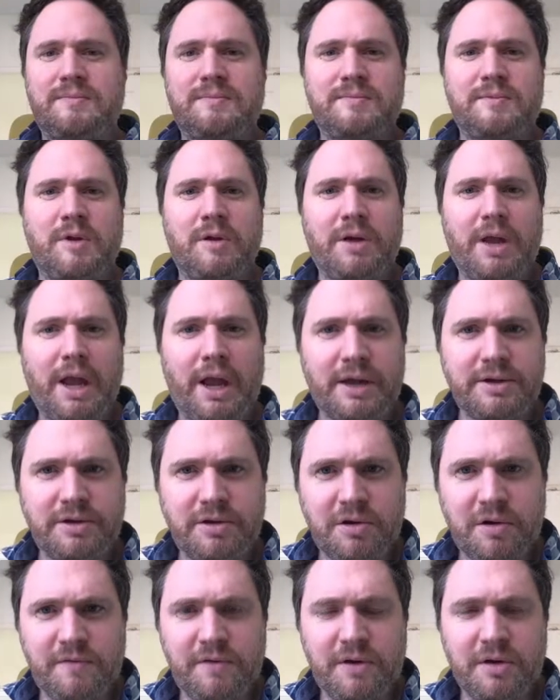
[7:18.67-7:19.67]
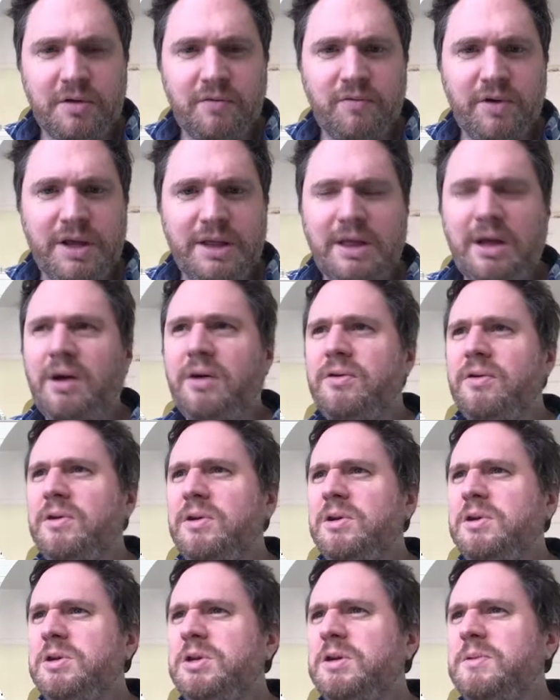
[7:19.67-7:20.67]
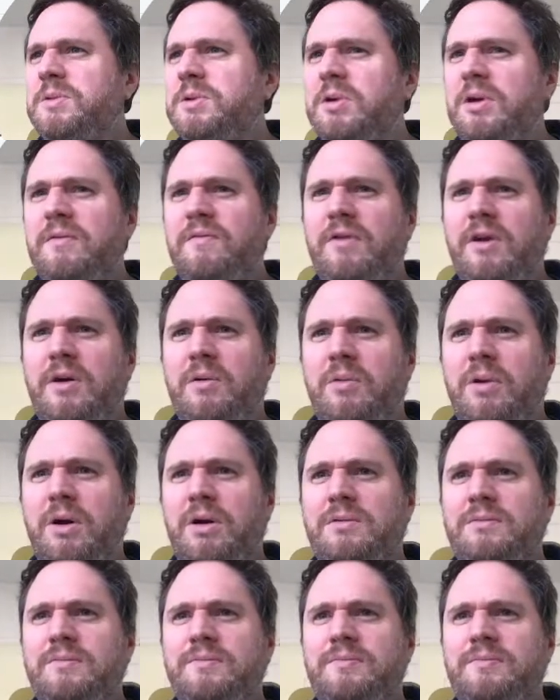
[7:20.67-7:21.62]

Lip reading: Okay, I don't know if you can read that on your YouTube screen very well.